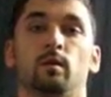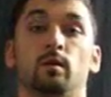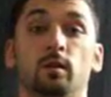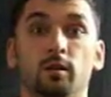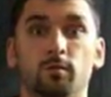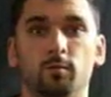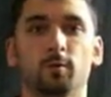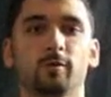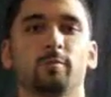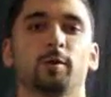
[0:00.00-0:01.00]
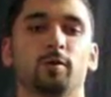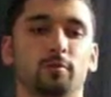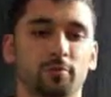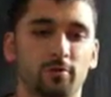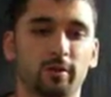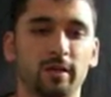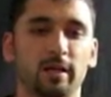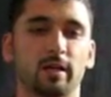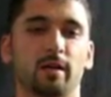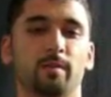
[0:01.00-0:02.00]
Hello and welcome to
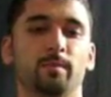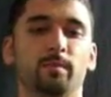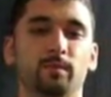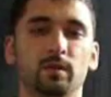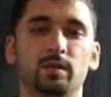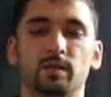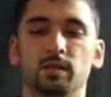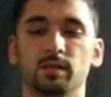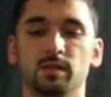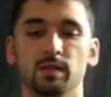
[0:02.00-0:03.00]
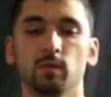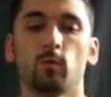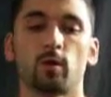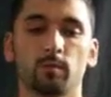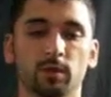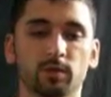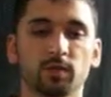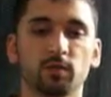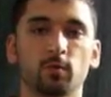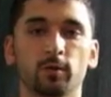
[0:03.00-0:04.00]
glowstrong.com. This is the Watermill
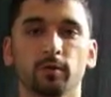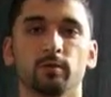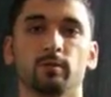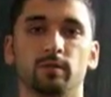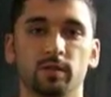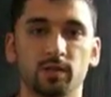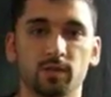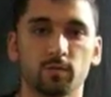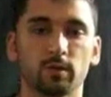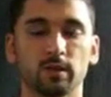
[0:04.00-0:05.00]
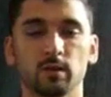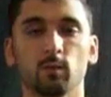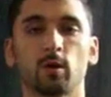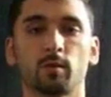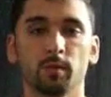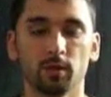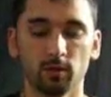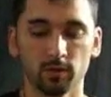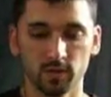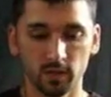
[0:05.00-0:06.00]
tutorial, and this is what the Watermill
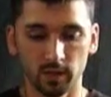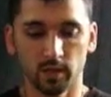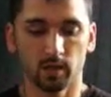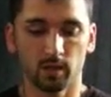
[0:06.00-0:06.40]
looks like.